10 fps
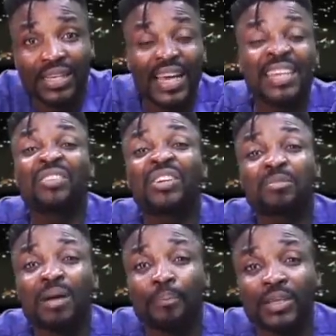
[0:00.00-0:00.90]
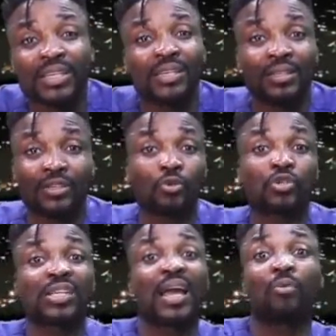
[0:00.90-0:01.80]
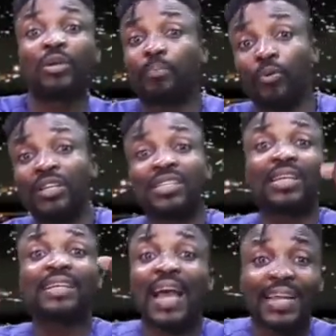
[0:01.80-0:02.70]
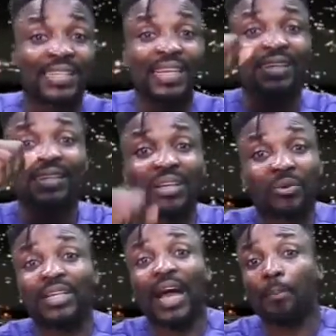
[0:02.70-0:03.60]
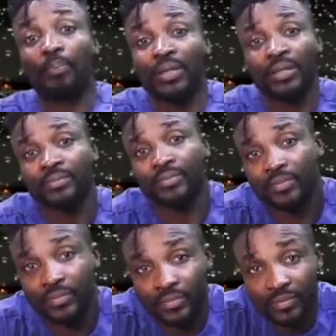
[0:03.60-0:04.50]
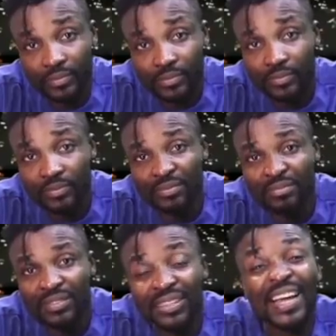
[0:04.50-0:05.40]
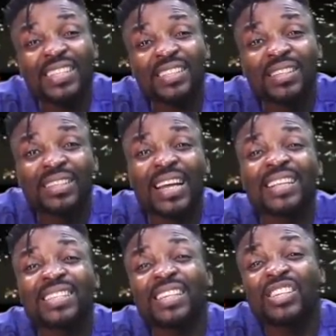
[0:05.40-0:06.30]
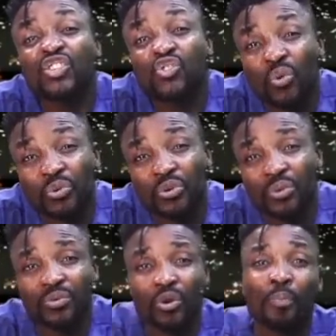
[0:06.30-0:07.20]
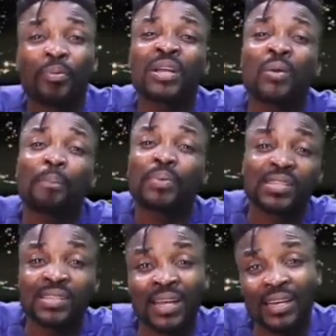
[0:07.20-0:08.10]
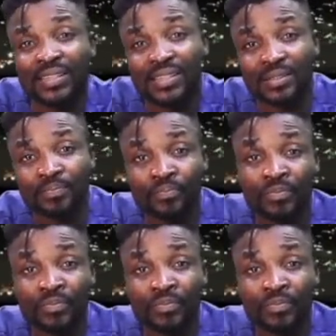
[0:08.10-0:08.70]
Any rich man picking, you see how with police, they guide there, they will be happy. That is insult upon our personality.